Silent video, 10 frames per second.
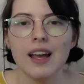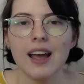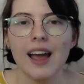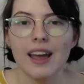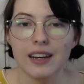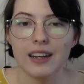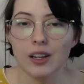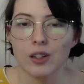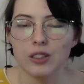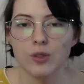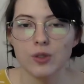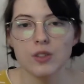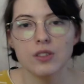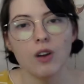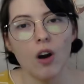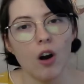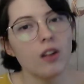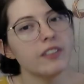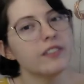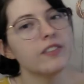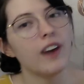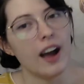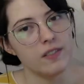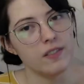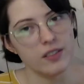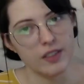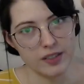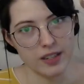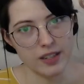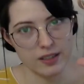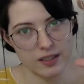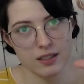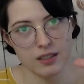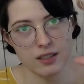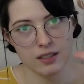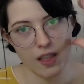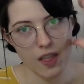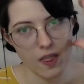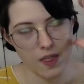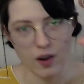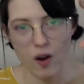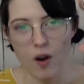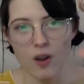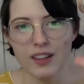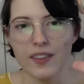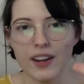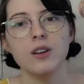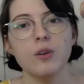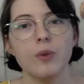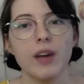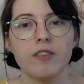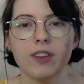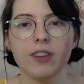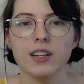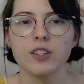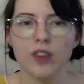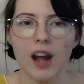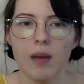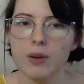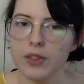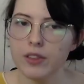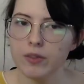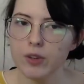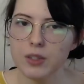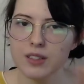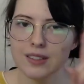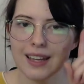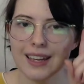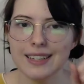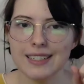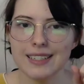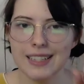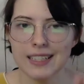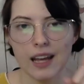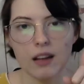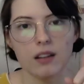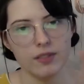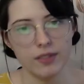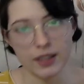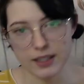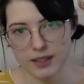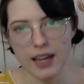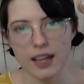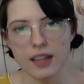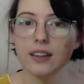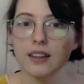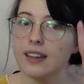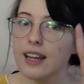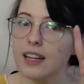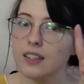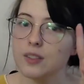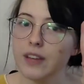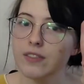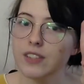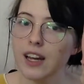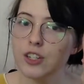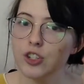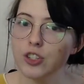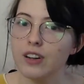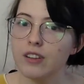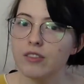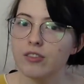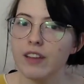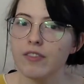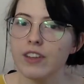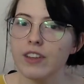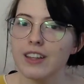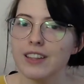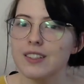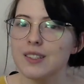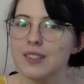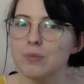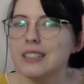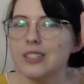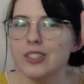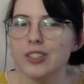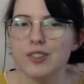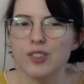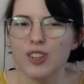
and it includes all 5 of our senses. They're all in there. We have Frank describing what the room looks like in detail. That's sight. Next we have touch. Frank feeling the splinters on